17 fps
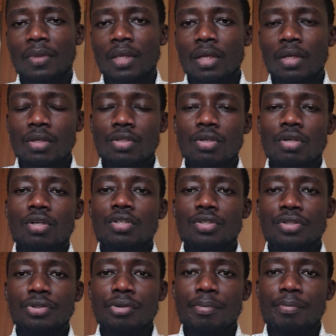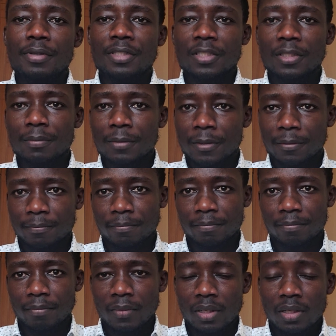talk to your preceptor.
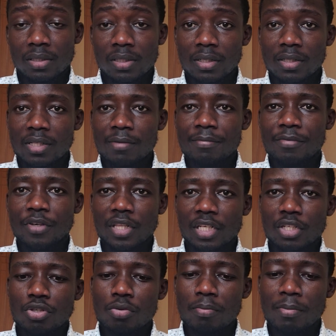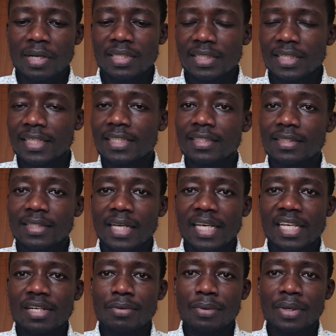Tell them for the 2 months, that is 8
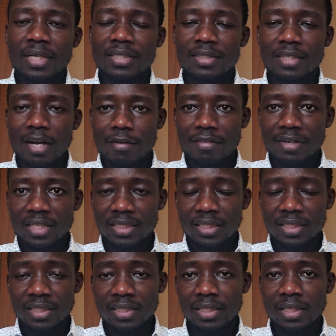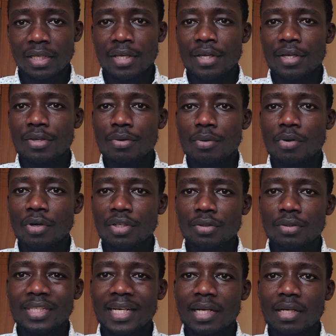weeks averagely, you're going to
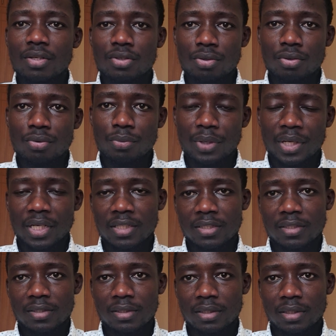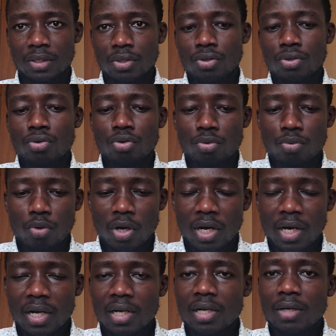take 2 weeks to walk
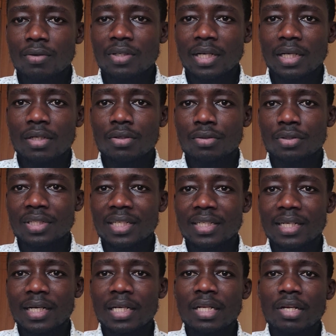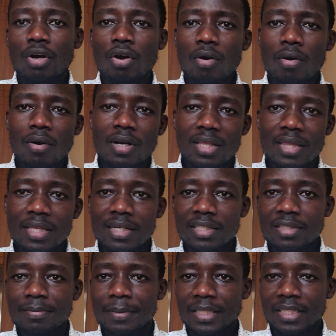around and rotate in all of the
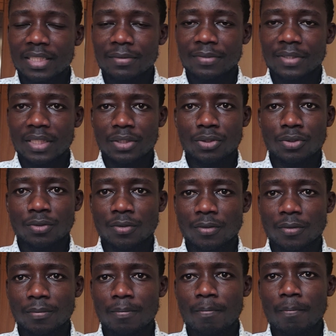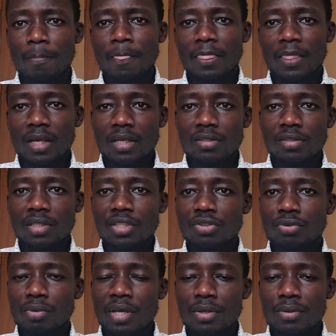respective stations. The reason as to why
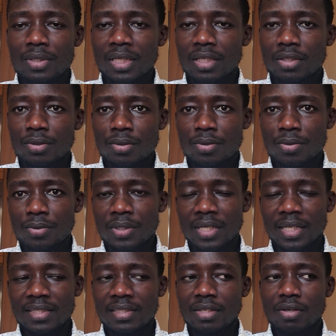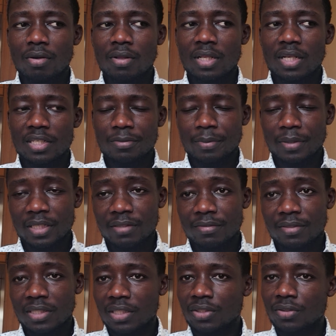you take two days in all the respective
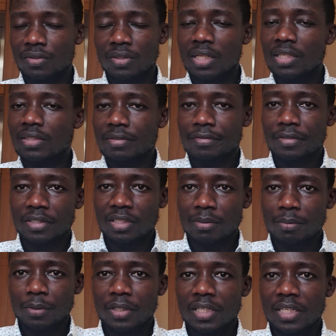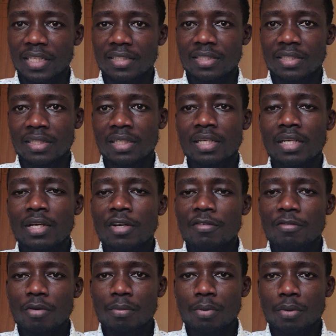stations, let's say for example in industry, from
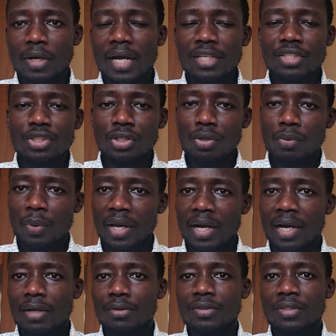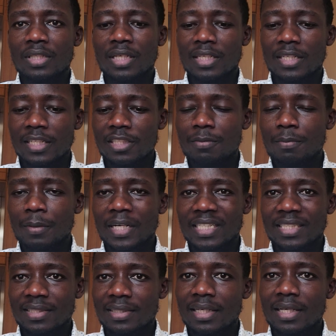production, warehousing, dispatch,
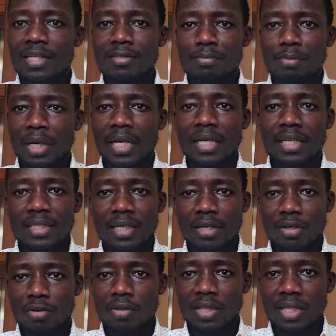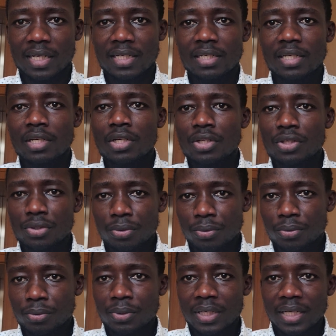sales, marketing, and all that, 2
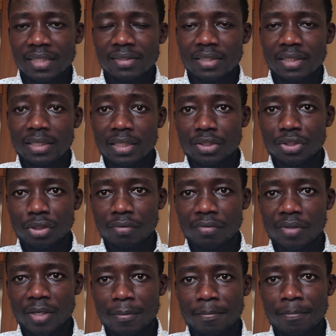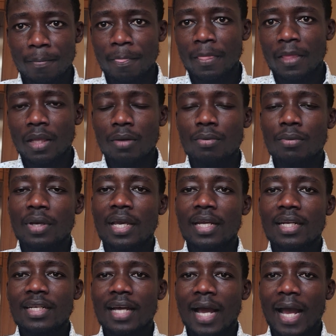days in each of them, to
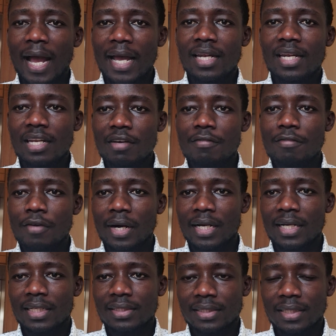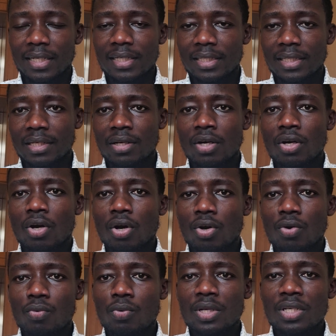get high level understanding on
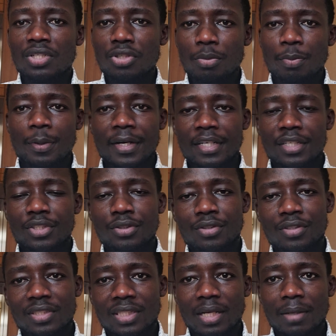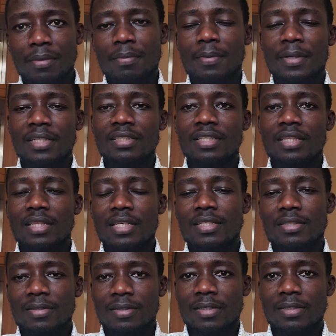which operations take place in these
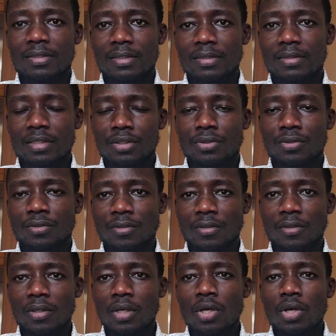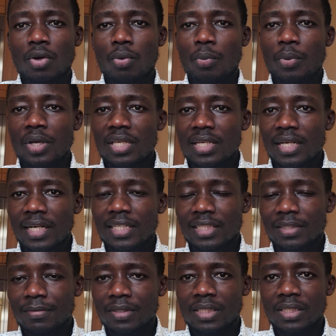stations, which
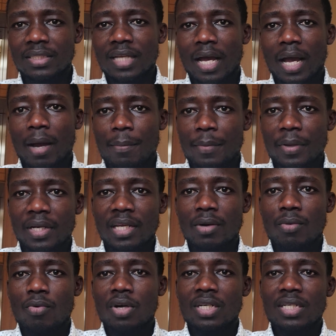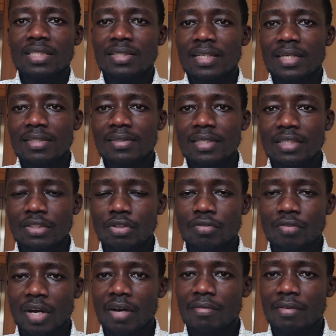activities are happening, what is the essence of
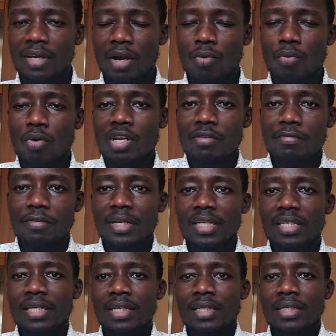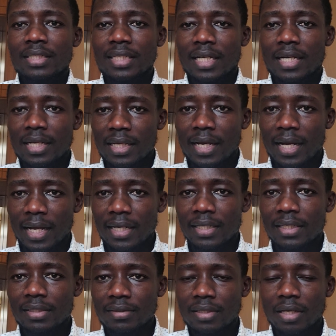having a qualified, technically
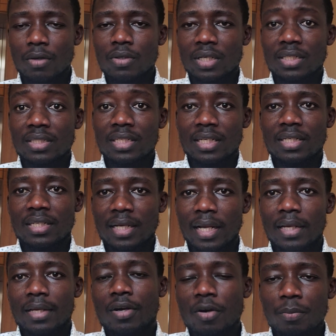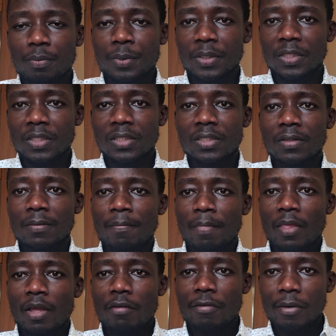sound and technically competent
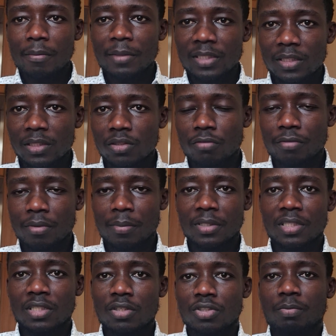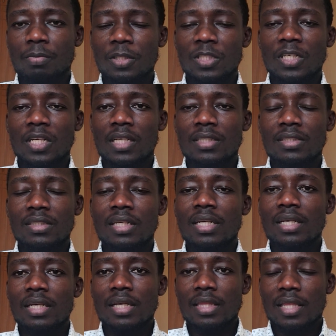pharmacist or pharmaceutical specialist
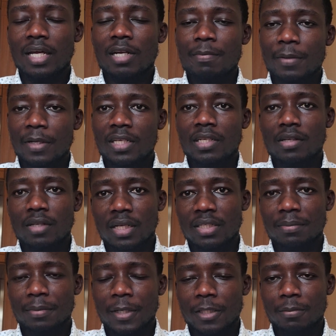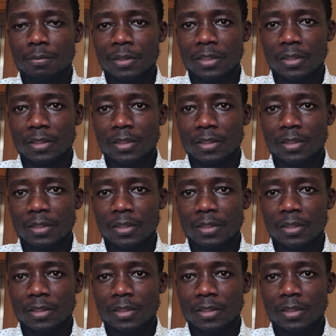in that particular department.